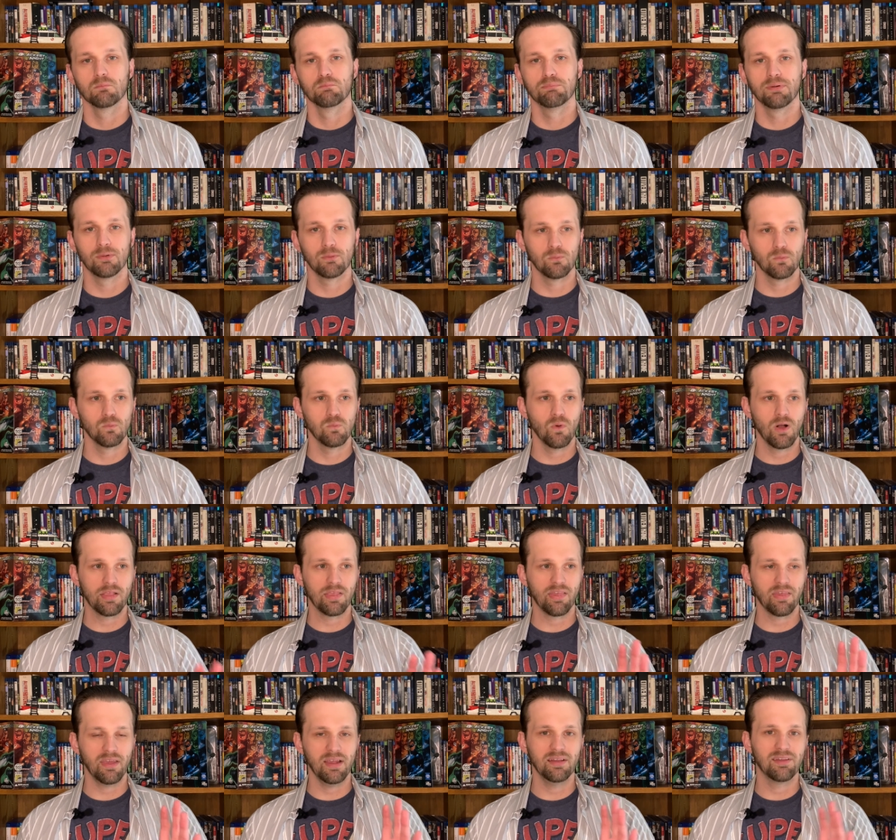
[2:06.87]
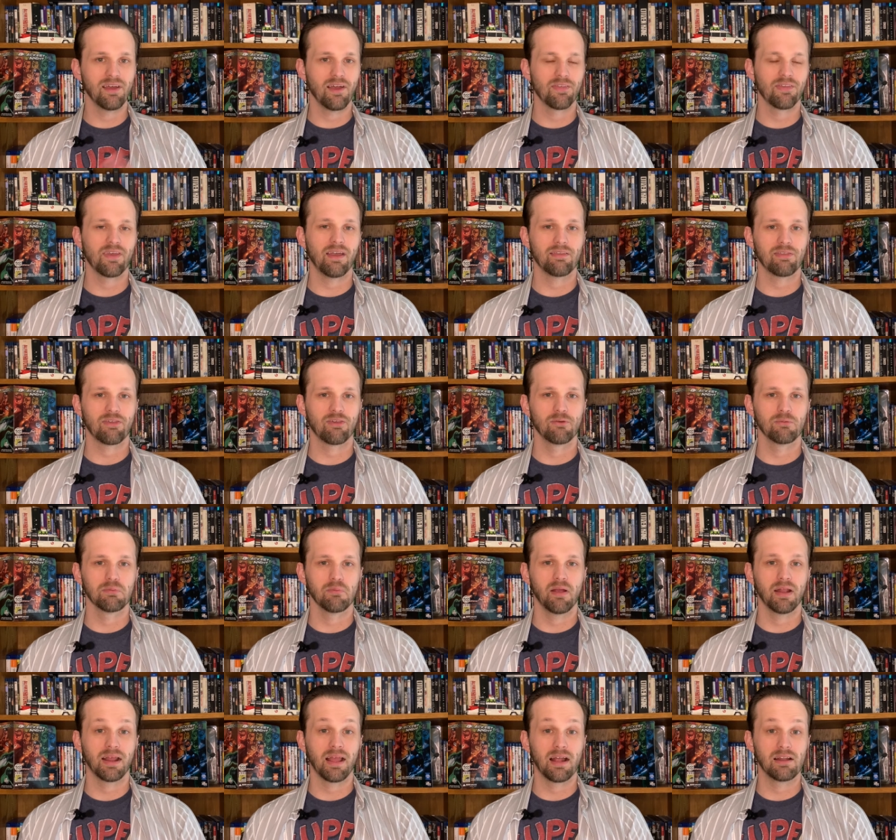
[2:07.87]
But once he does that,
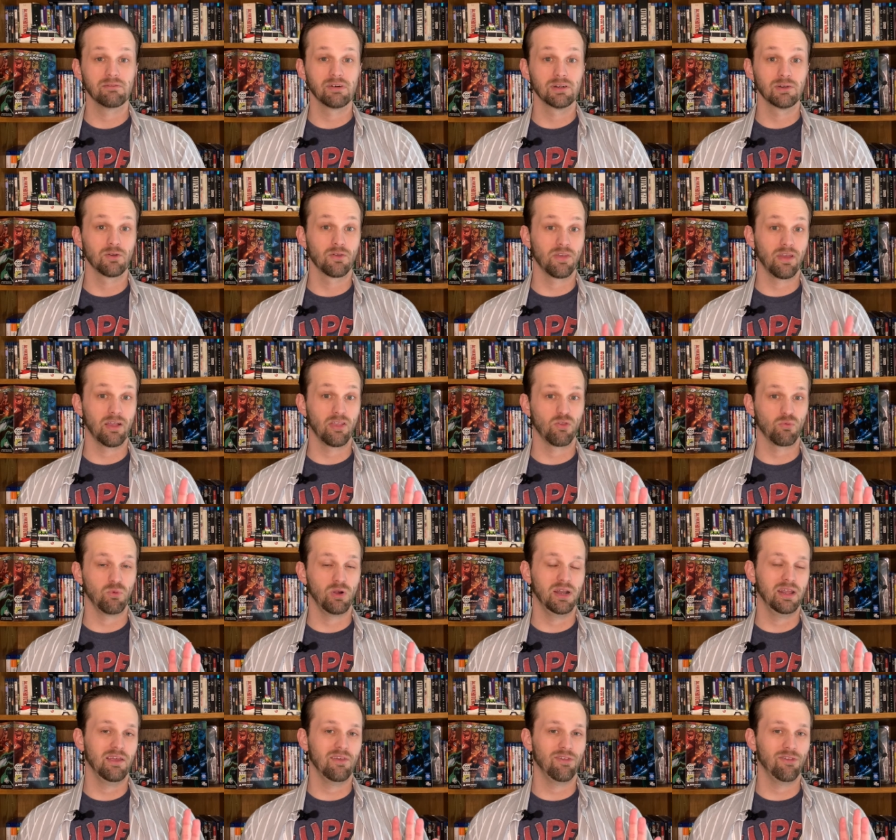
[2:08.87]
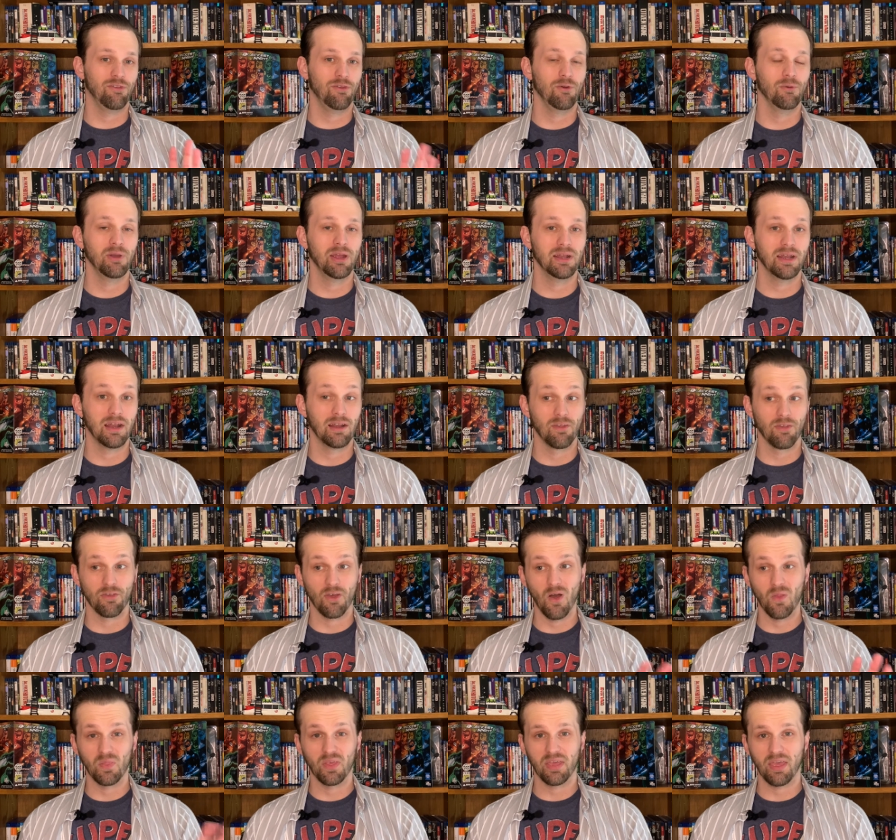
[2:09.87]
Superman kind of understands what he's doing and is
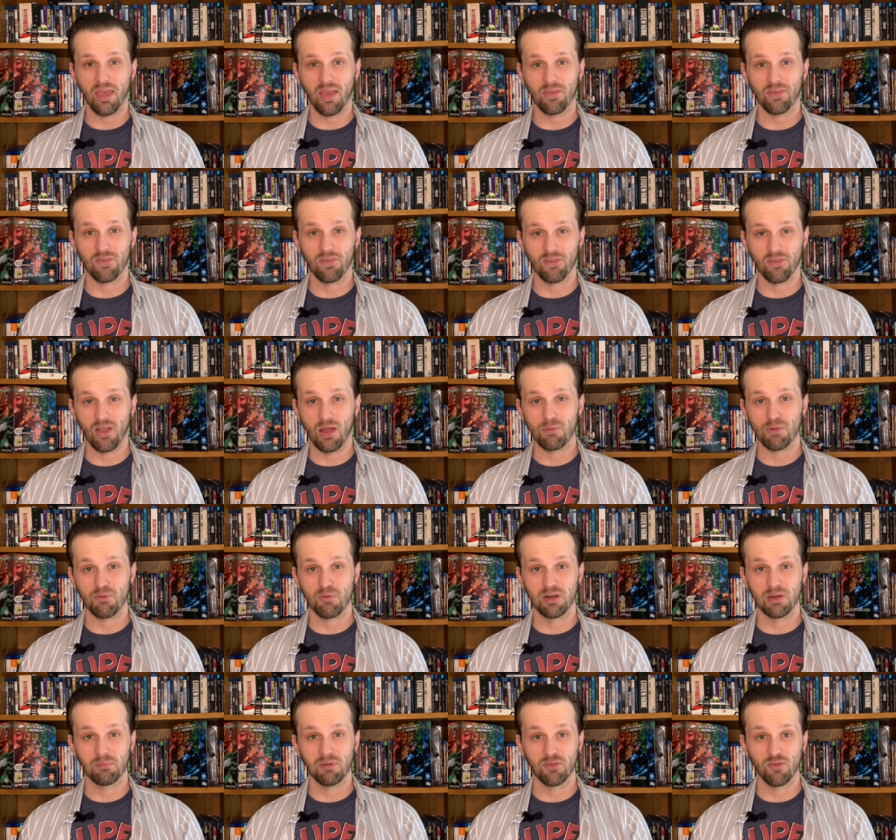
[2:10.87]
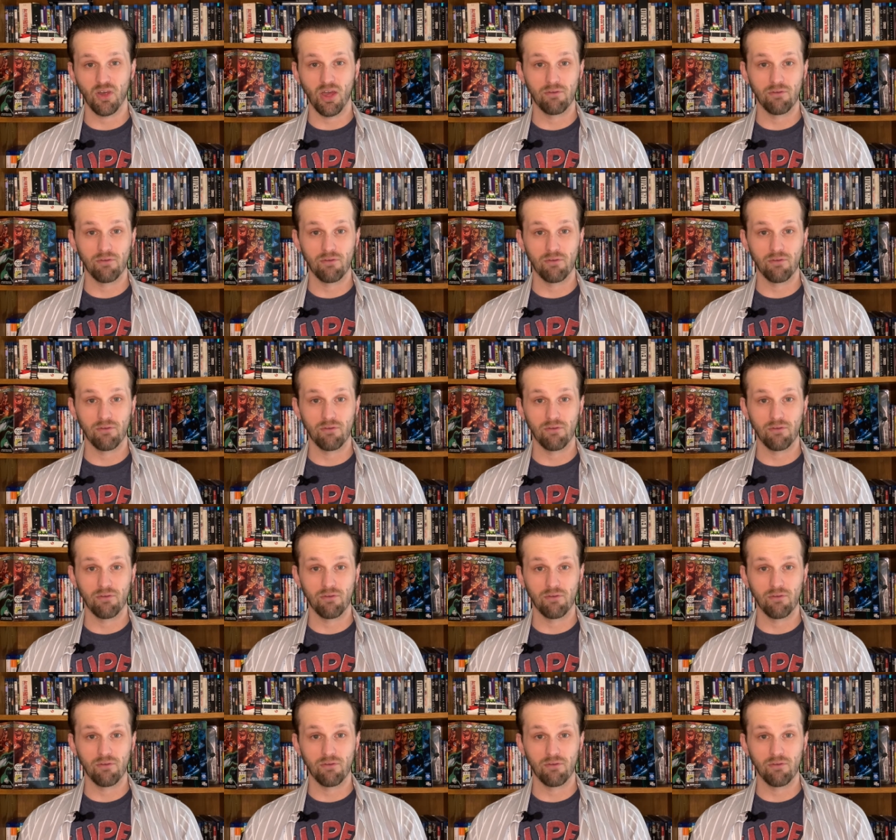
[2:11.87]
on the case and stops pretty much